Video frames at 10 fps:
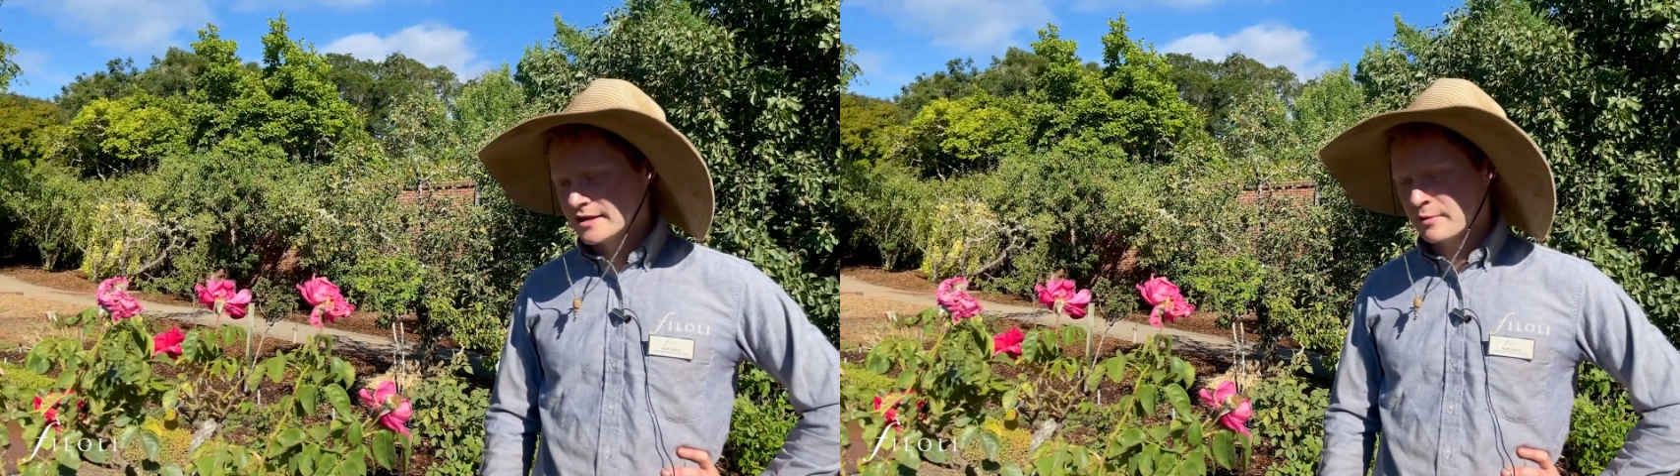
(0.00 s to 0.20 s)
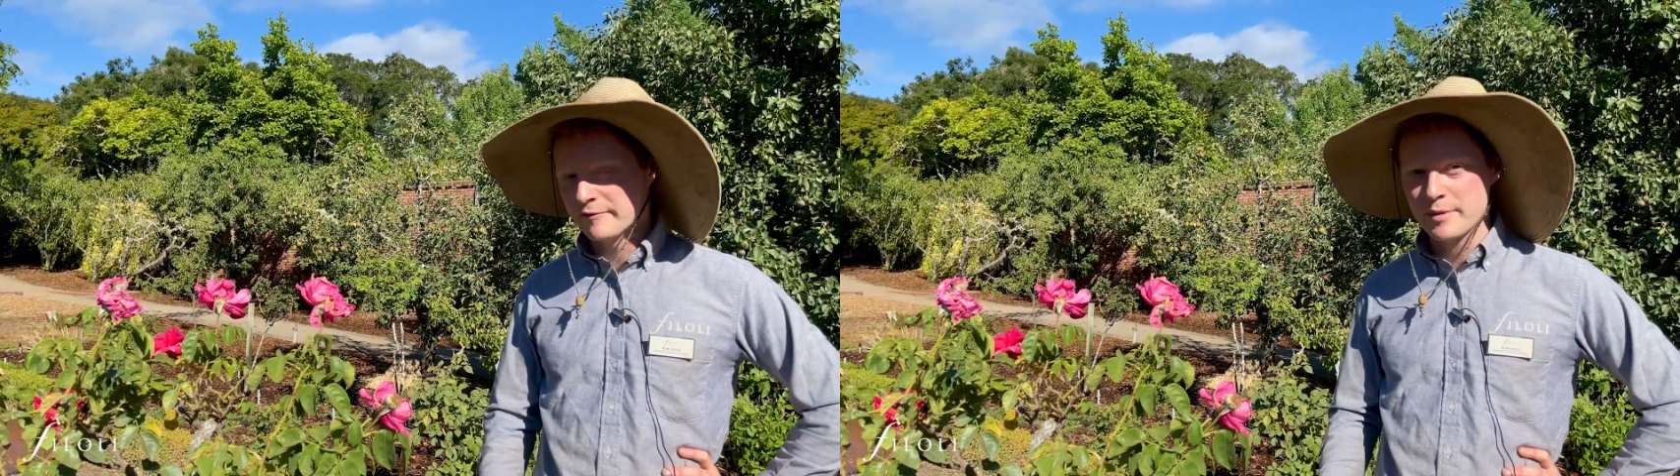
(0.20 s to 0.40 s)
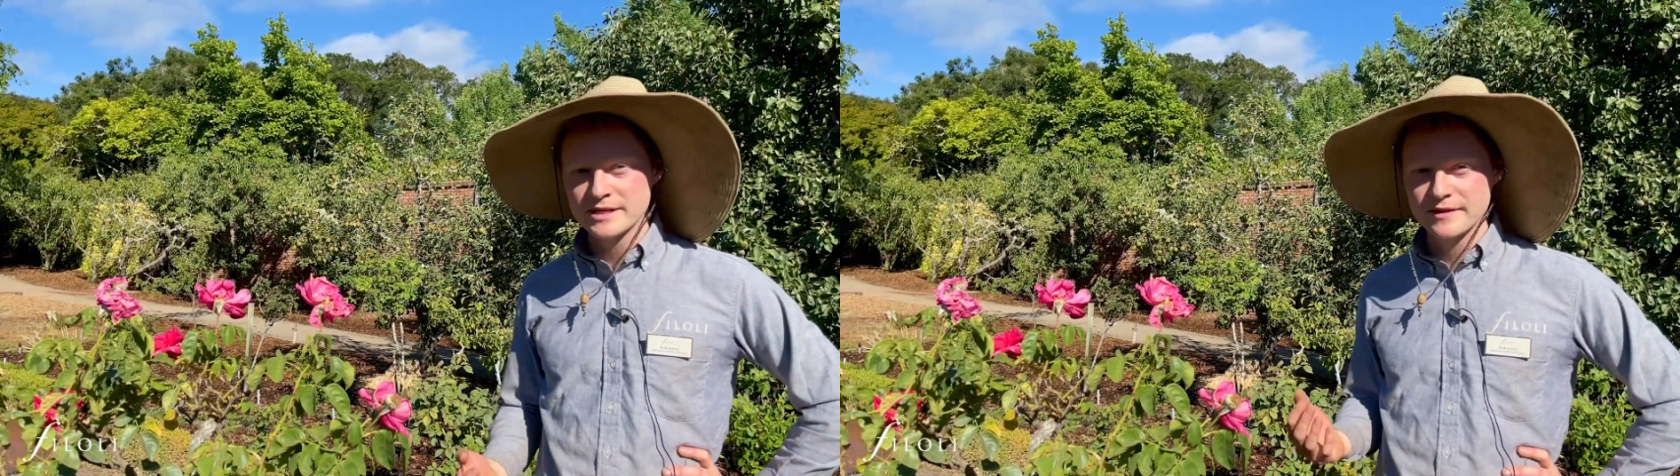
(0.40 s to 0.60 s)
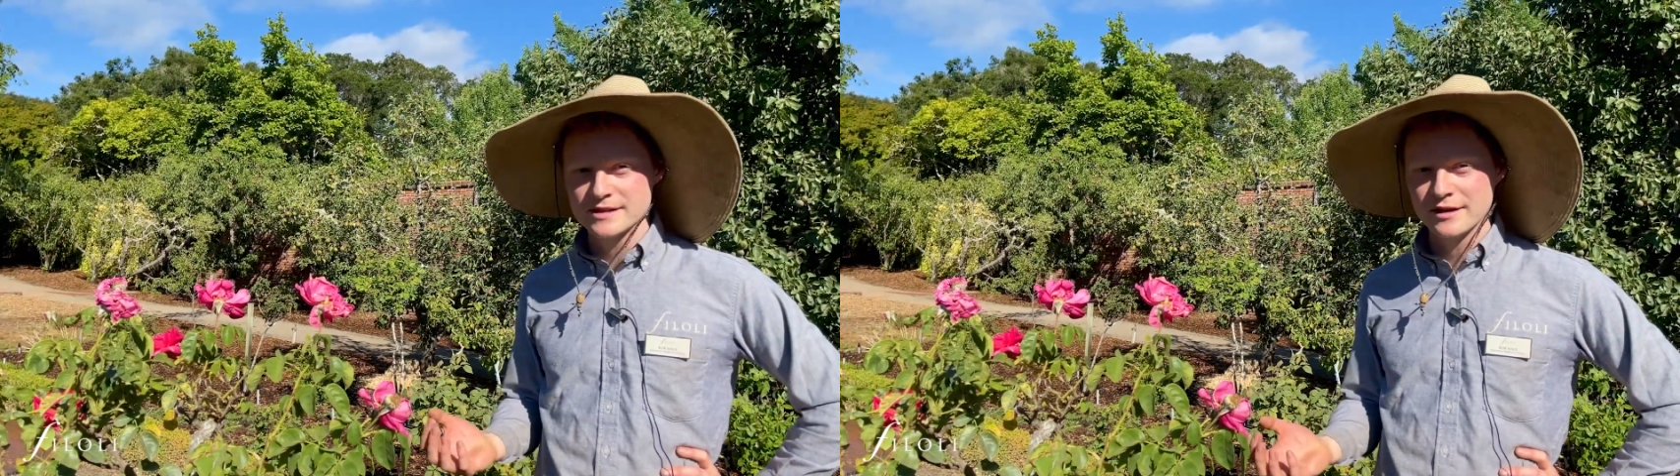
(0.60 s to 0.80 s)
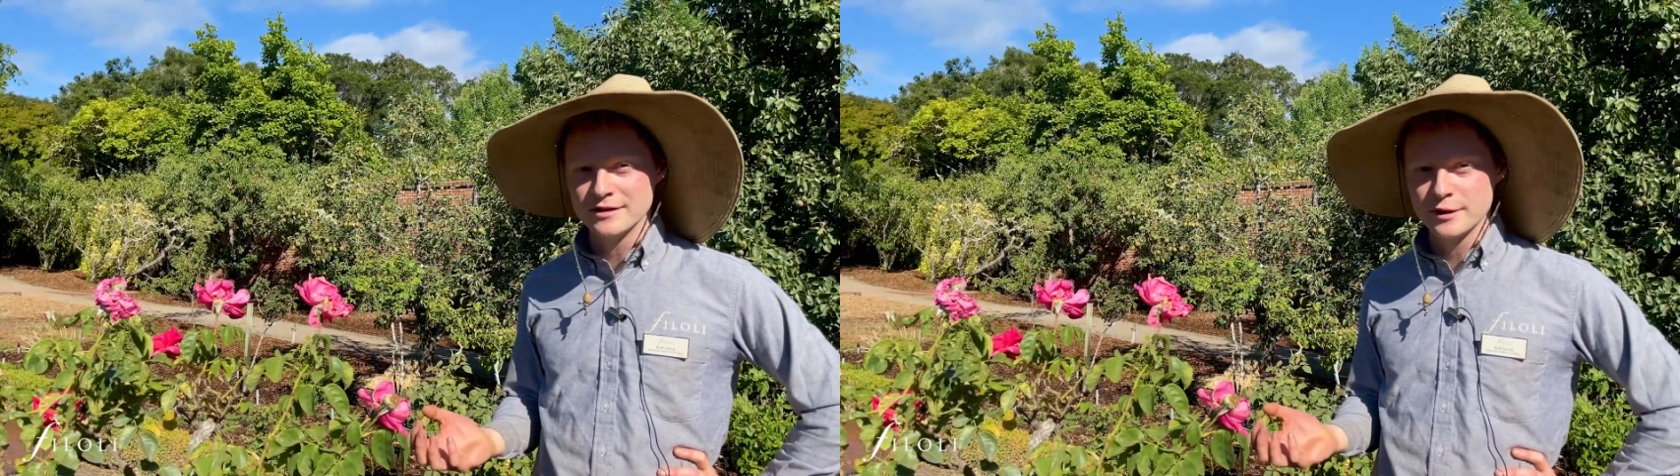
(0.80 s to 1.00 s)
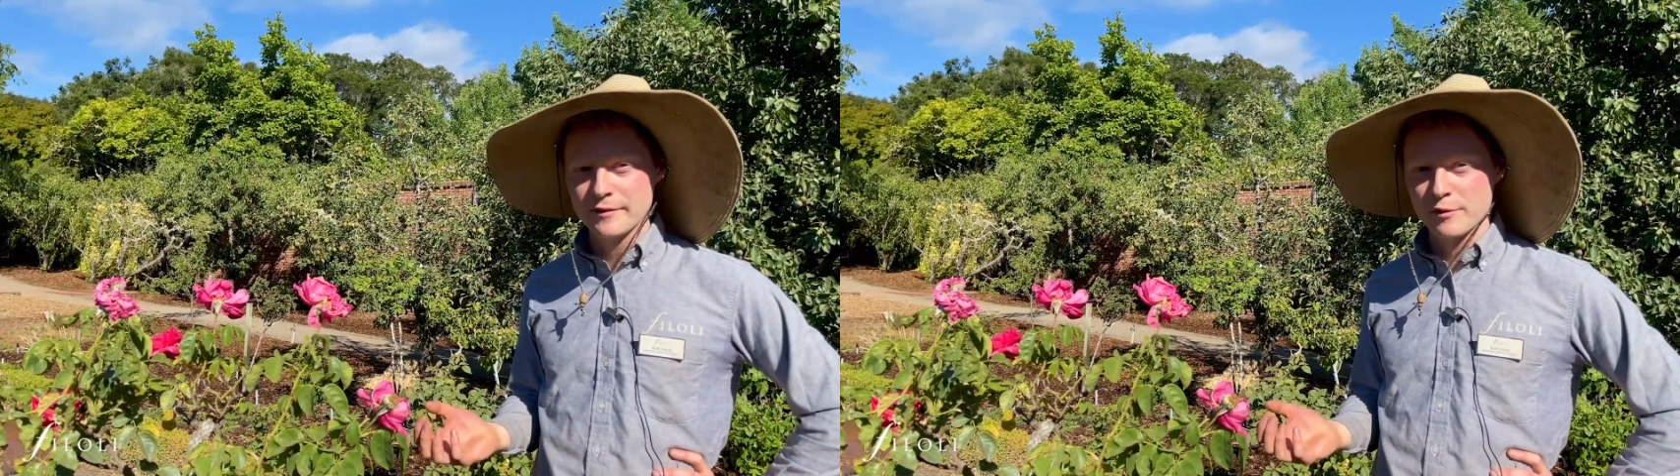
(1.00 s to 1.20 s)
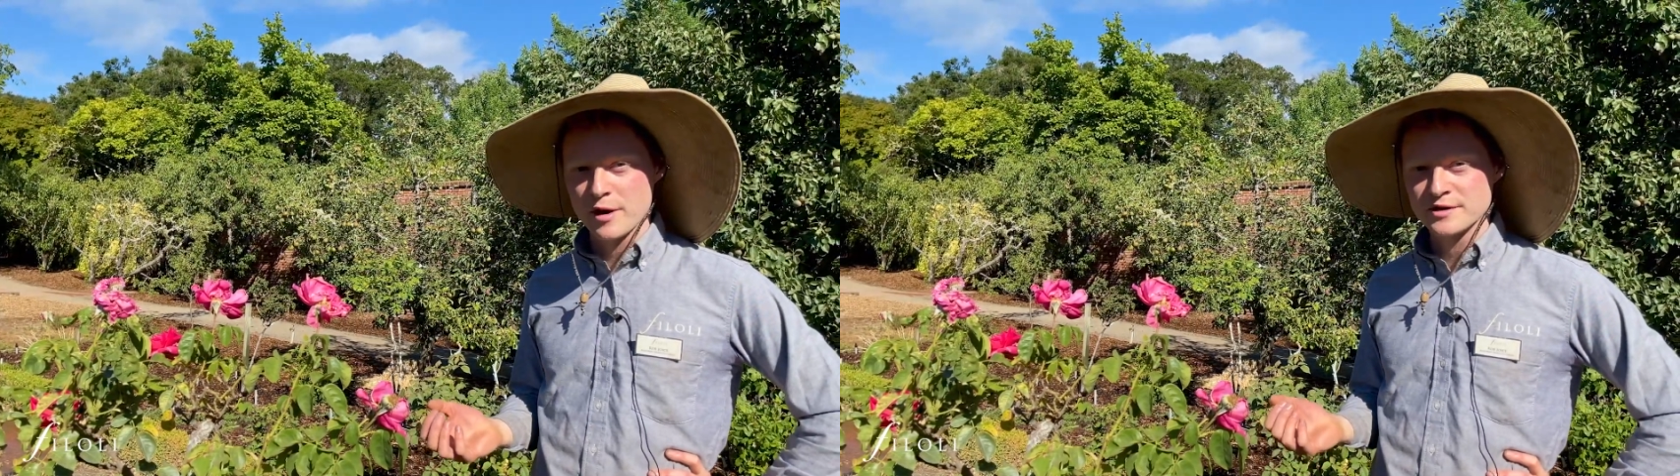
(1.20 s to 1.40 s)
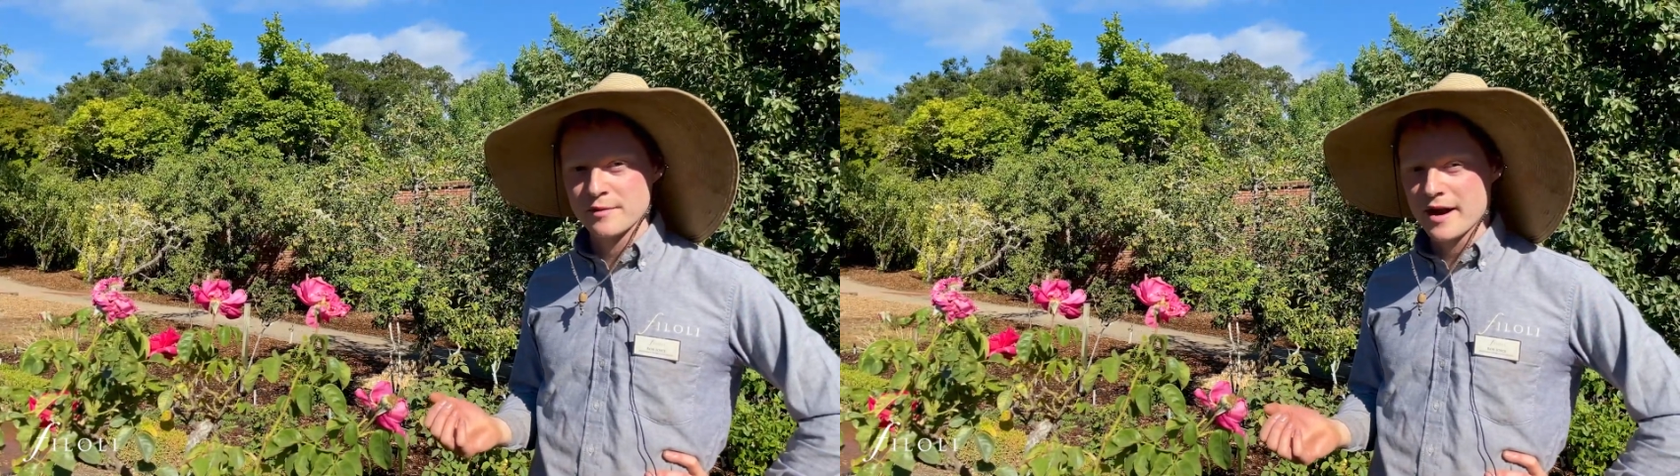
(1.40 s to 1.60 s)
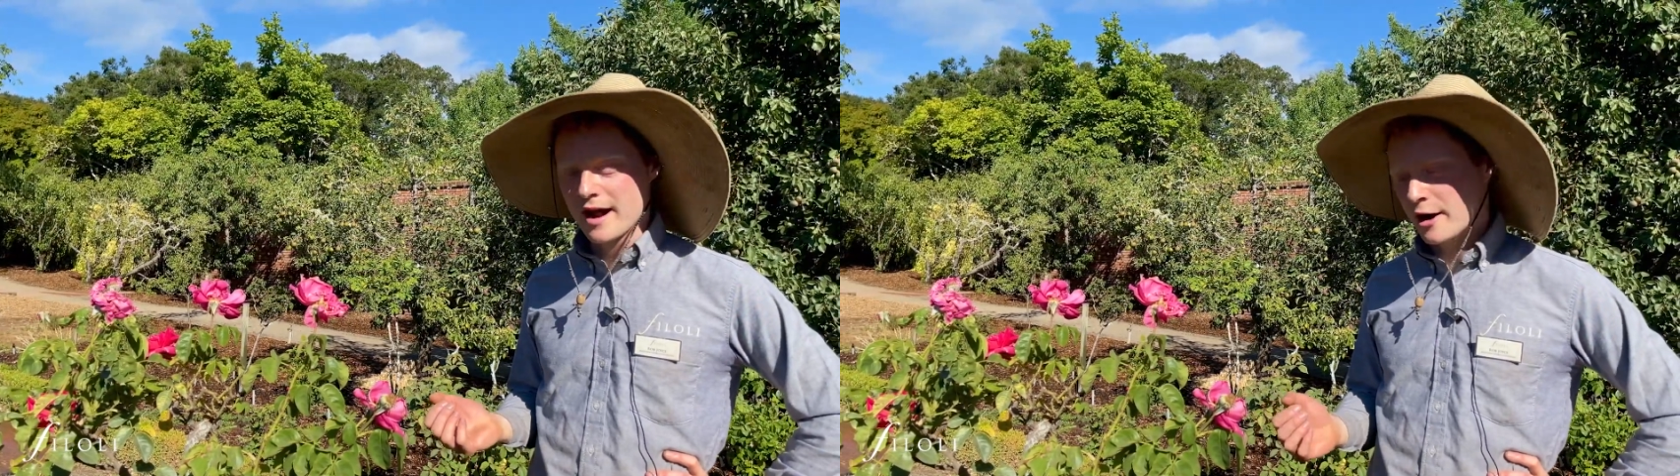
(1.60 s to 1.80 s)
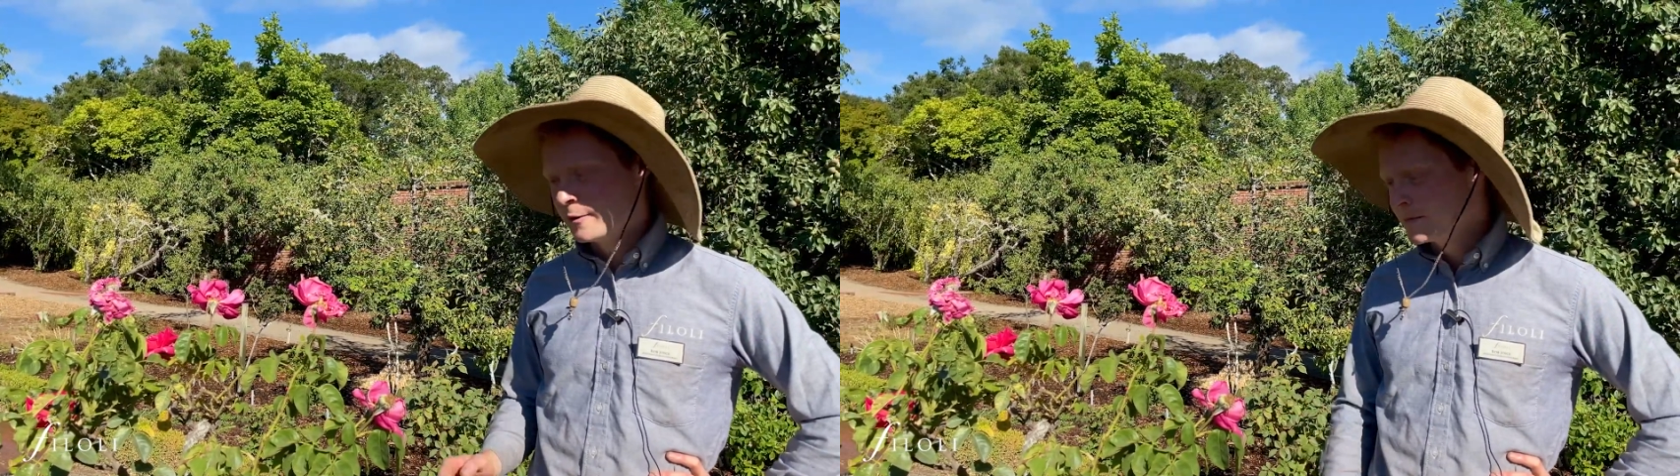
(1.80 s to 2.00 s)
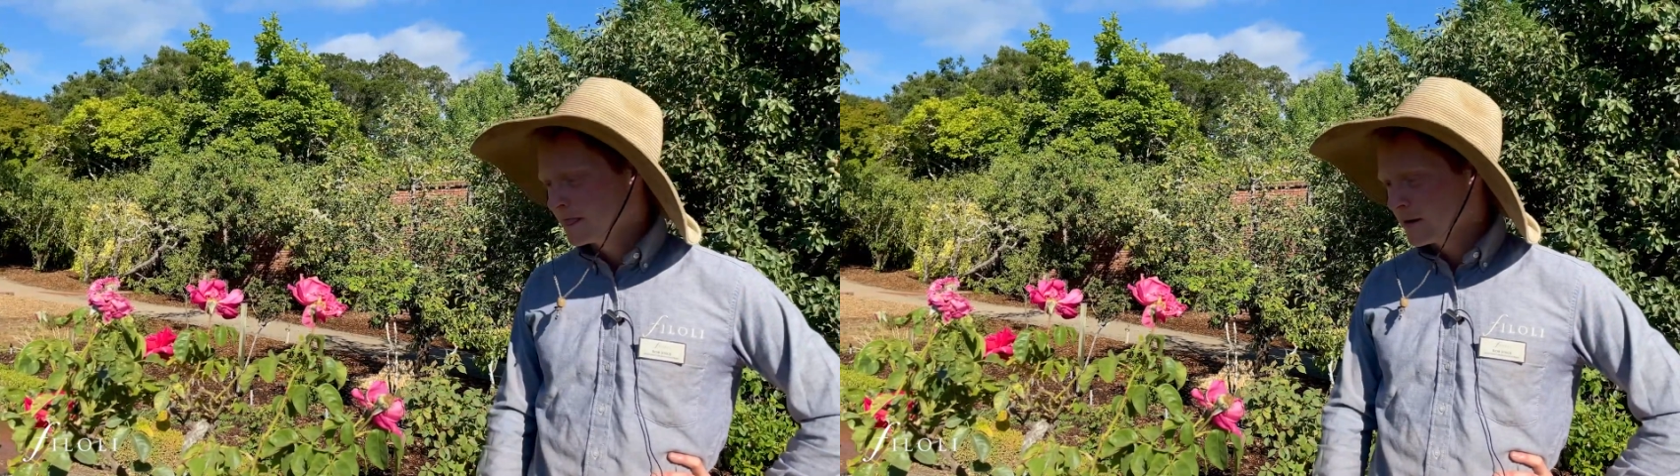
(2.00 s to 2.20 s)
is one of the best things you can do for your rose right now